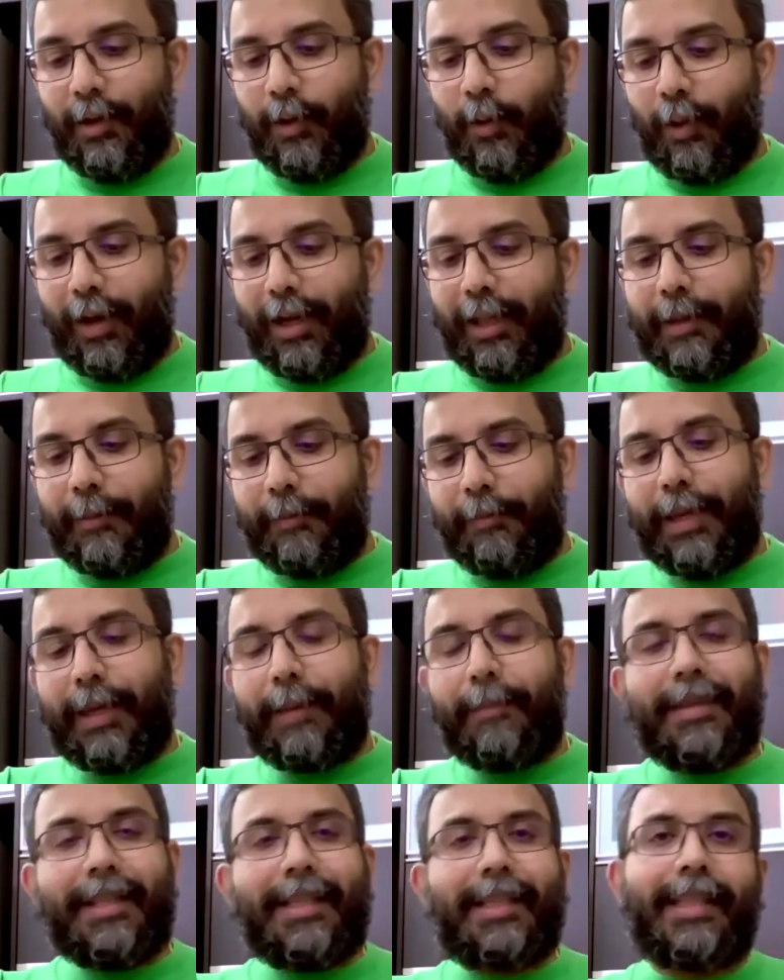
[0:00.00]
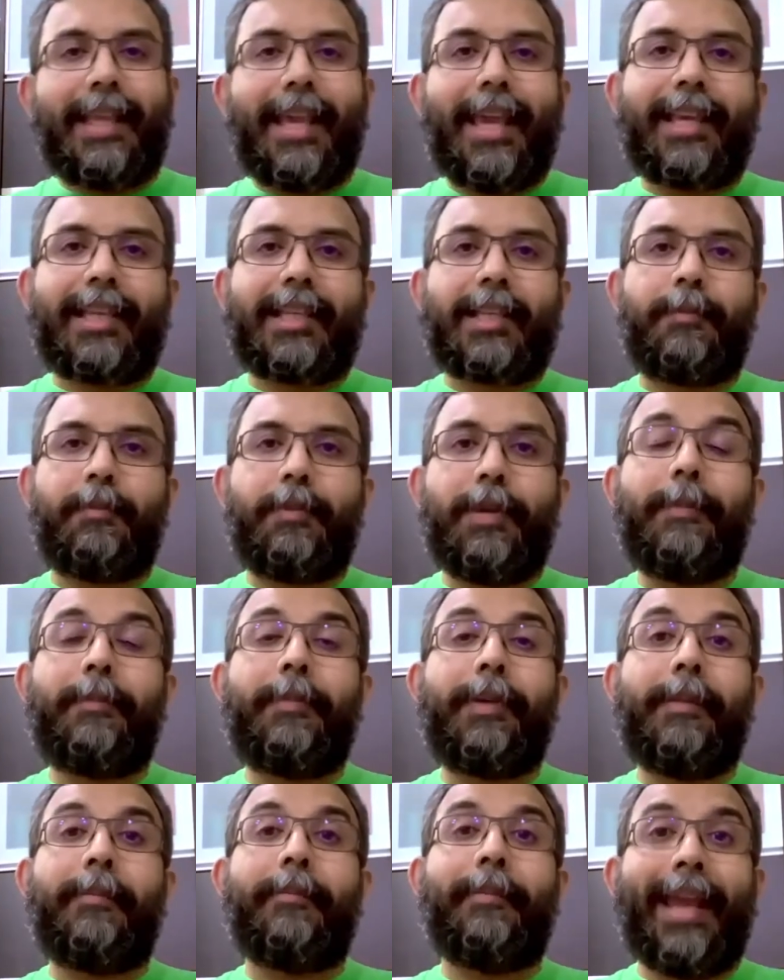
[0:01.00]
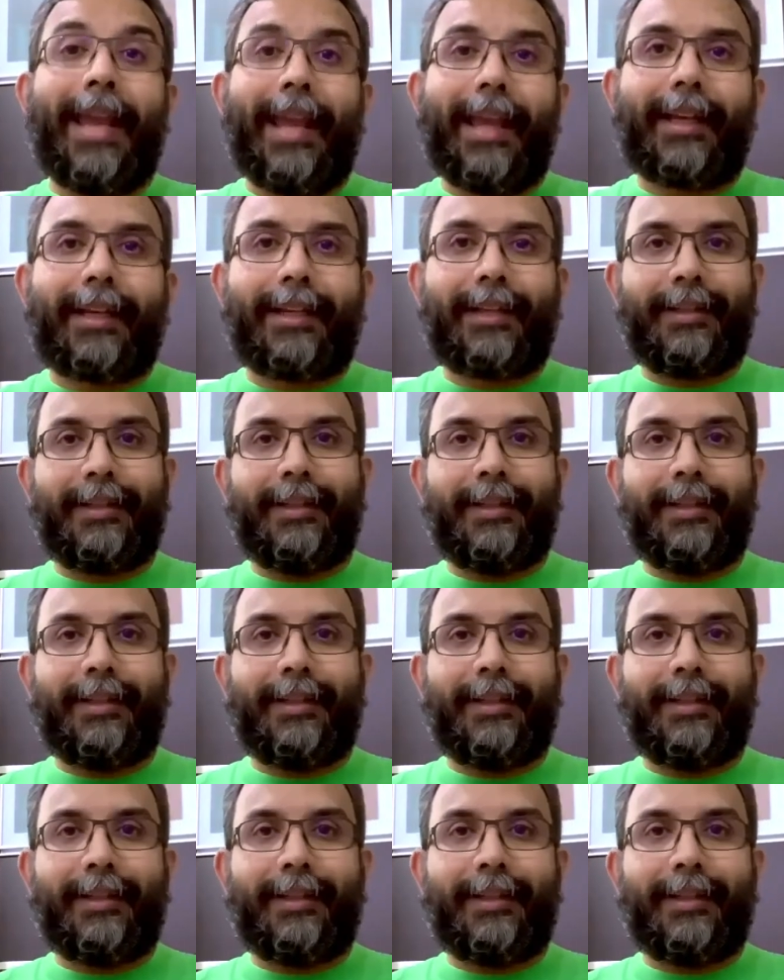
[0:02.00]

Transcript: one of the big mistakes people make